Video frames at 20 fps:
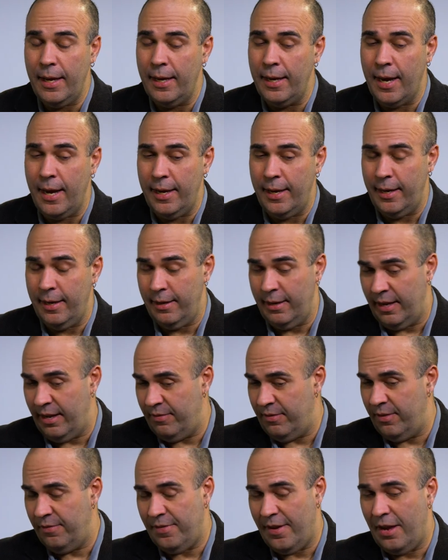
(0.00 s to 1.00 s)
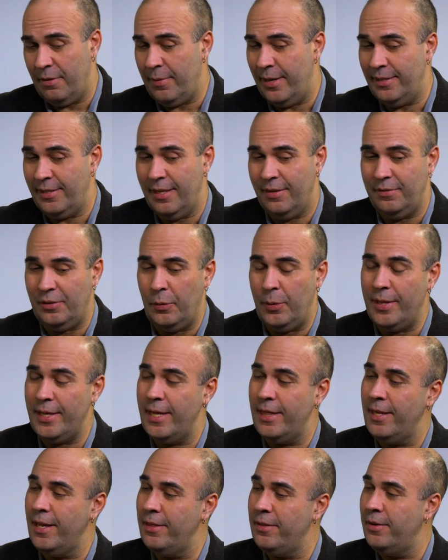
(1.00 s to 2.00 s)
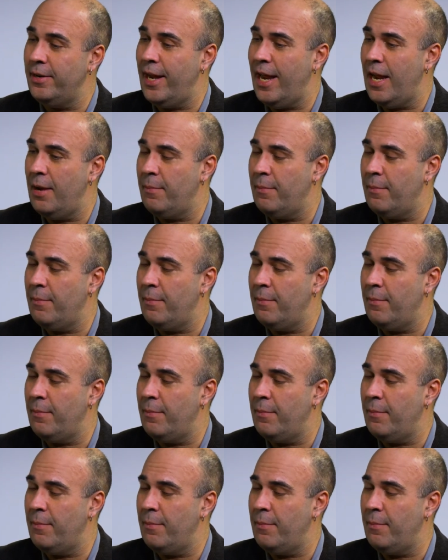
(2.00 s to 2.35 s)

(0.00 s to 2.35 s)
and I even found myself doing that the other day.